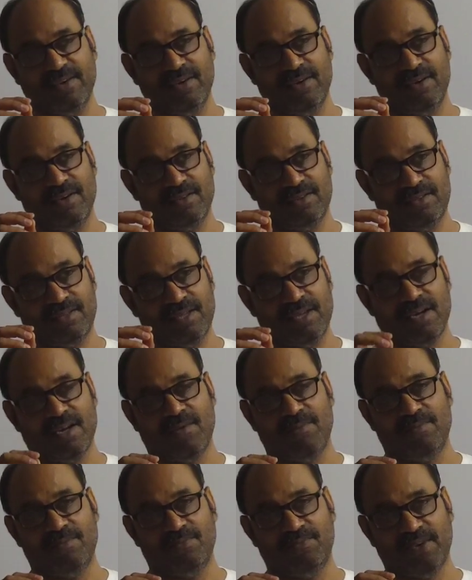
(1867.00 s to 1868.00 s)
the
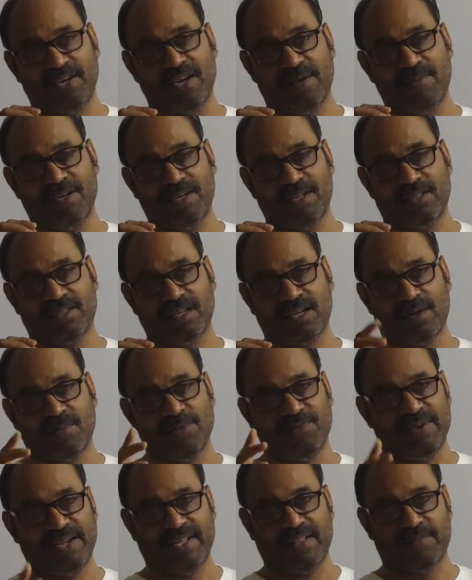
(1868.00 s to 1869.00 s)
theorem, fundamental theorem
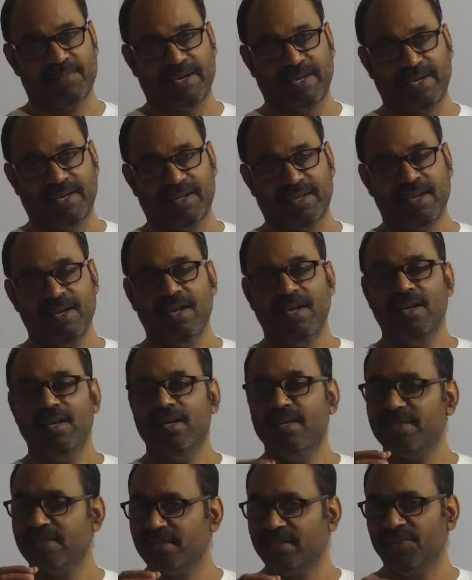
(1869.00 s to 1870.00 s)
of arithmetic,
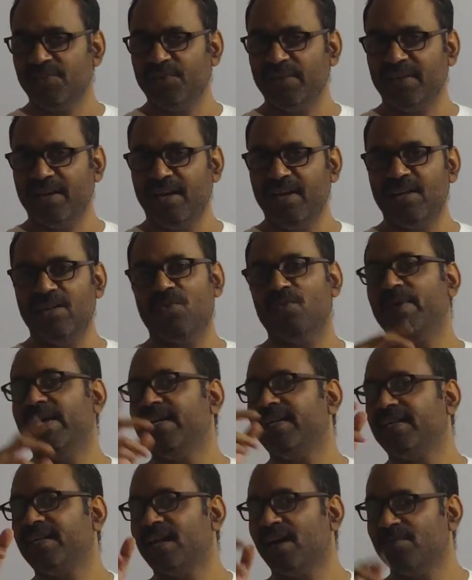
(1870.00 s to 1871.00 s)
is difficult when
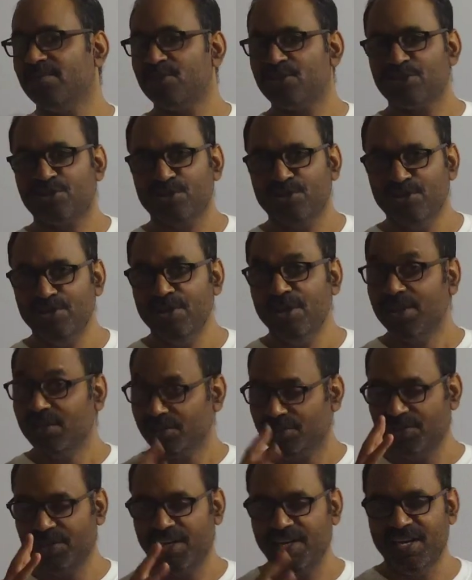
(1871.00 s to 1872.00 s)
it comes to
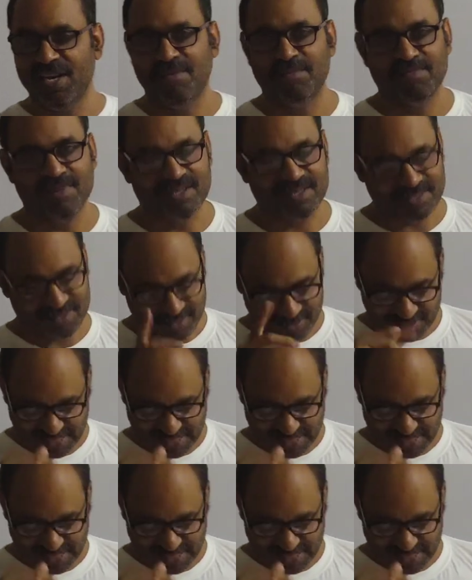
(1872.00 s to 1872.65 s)
3 numbers.